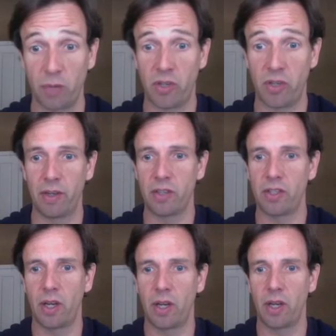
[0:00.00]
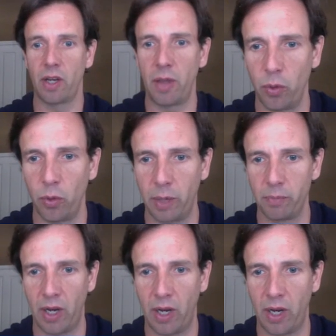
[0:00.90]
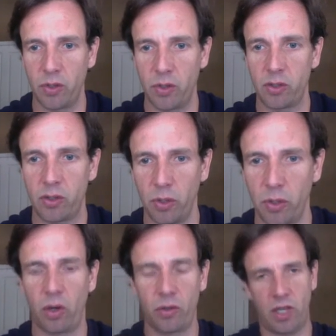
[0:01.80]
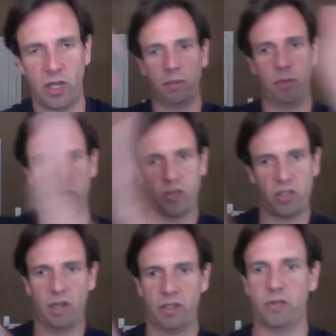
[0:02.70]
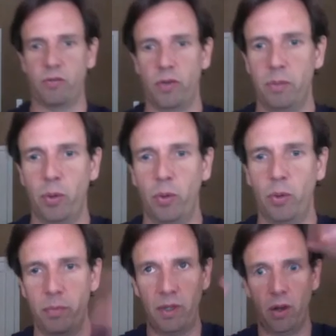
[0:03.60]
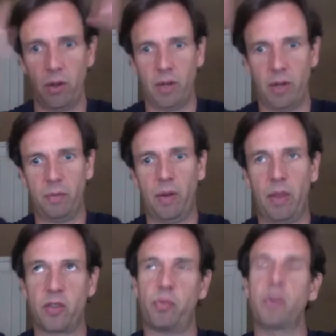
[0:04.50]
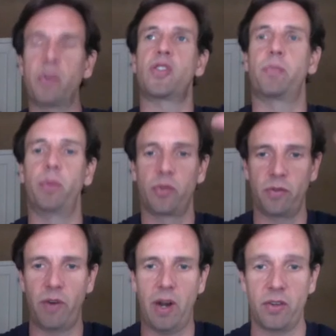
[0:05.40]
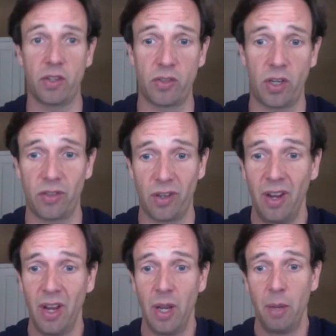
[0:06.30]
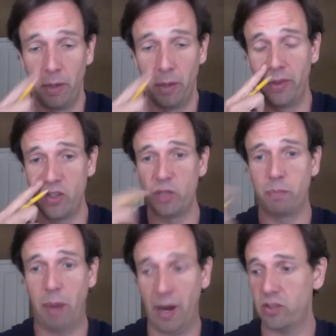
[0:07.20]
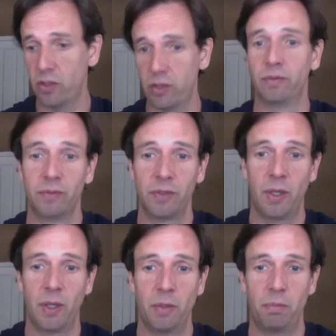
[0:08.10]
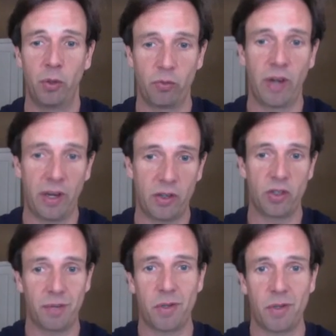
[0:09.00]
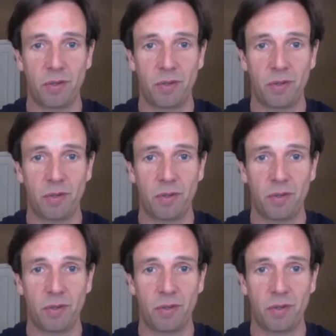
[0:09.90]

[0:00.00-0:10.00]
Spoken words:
David, isn't it? I mean, that's what we come down to. Yeah, sure, we've got content and we've got site, and that's really important. We know, and there's principles around the search engine, but this is back to build relationships.